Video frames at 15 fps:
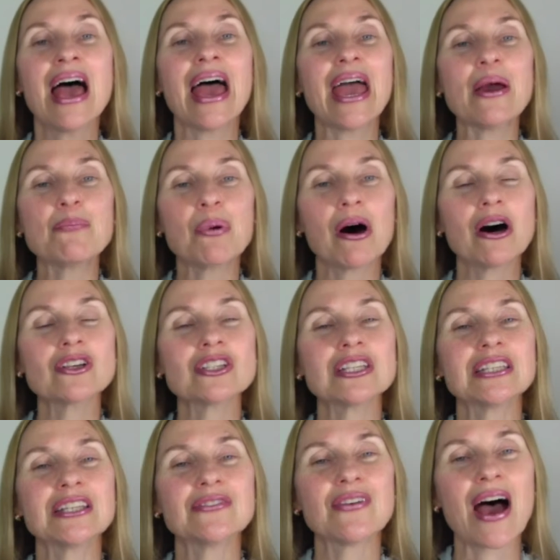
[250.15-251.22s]
A
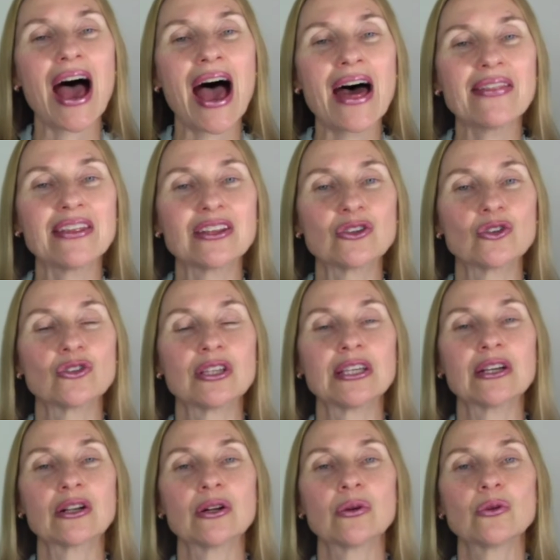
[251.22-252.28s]
positive attitude
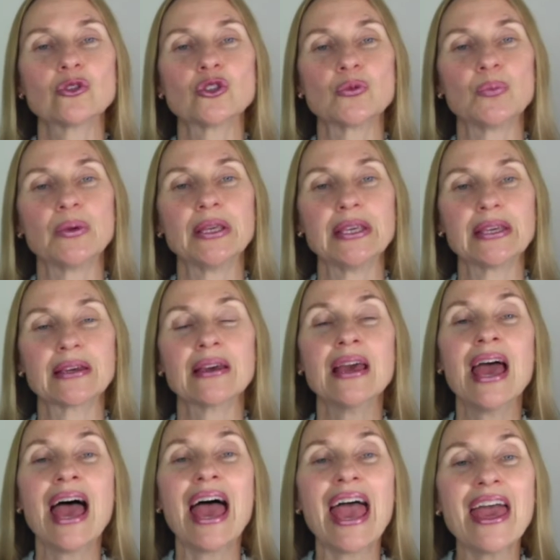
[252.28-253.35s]
includes being
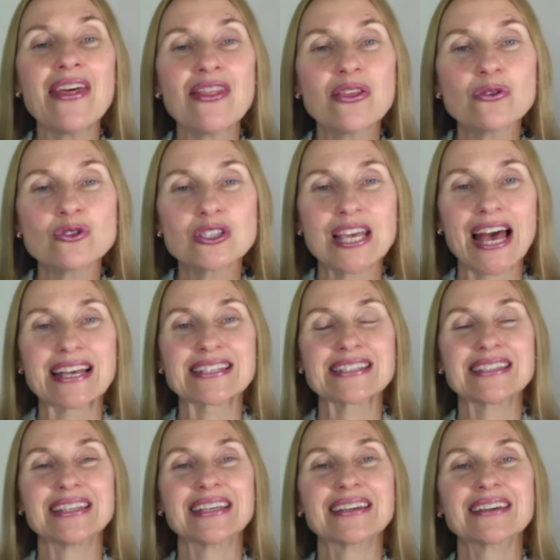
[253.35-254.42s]

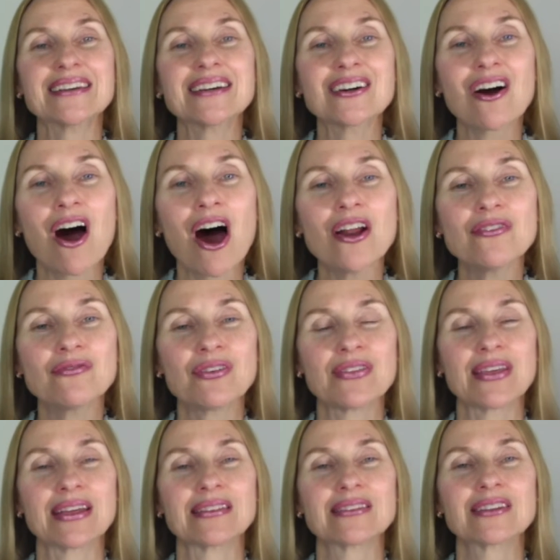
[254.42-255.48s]
enthusiastic,
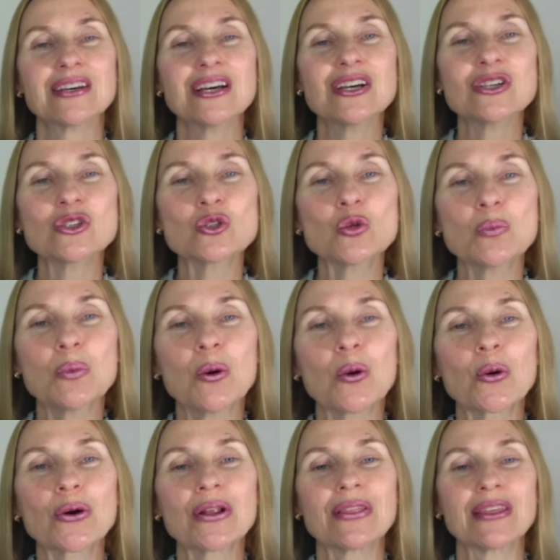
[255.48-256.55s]
confident,
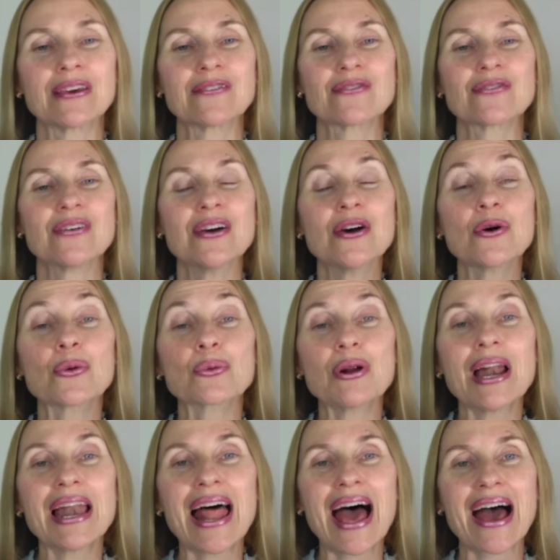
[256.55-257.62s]
supportive,
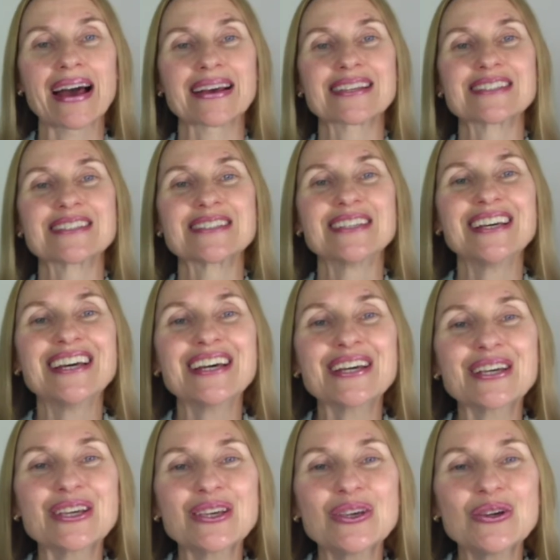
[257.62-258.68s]
relaxed,
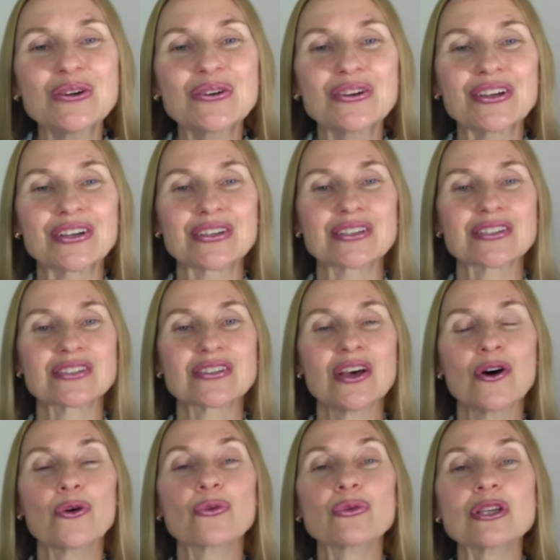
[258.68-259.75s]
curious,
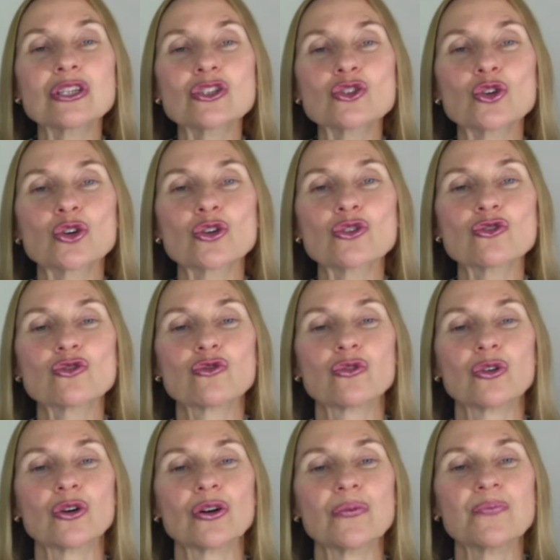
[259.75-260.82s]

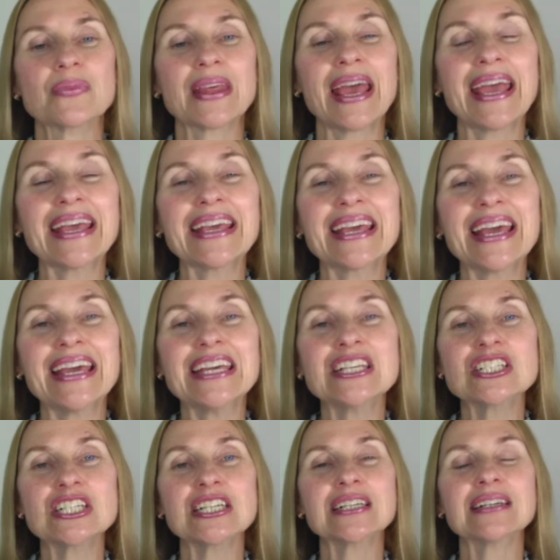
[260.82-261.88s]
resourceful,
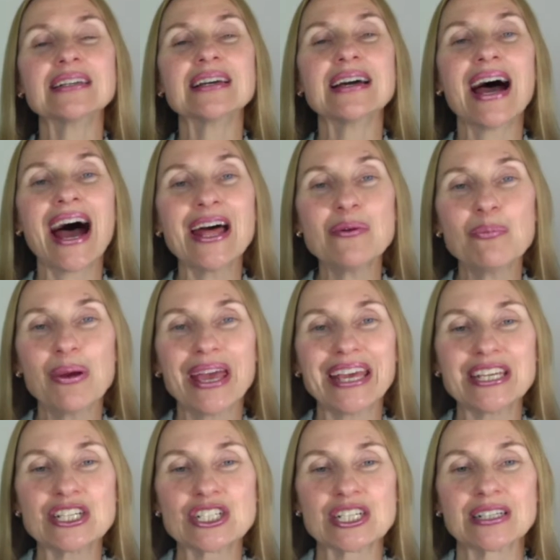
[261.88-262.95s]
engaging, and
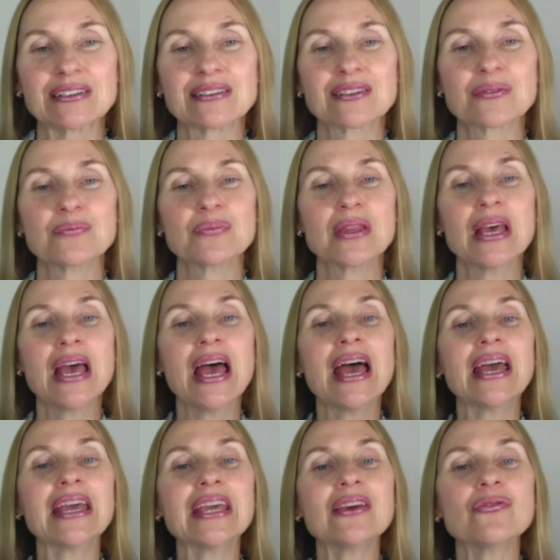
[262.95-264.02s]
patient.
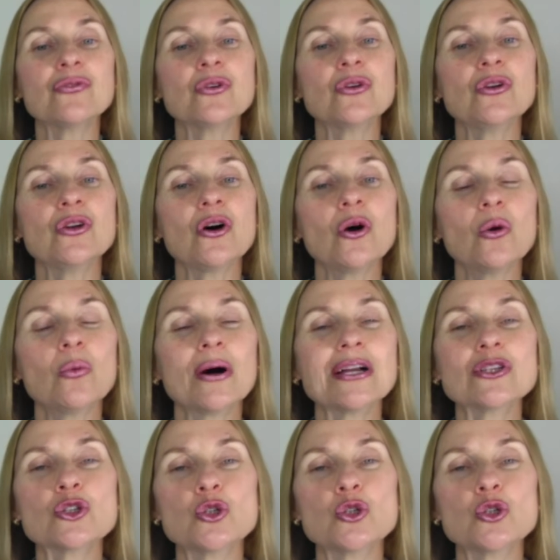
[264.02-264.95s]
If you know what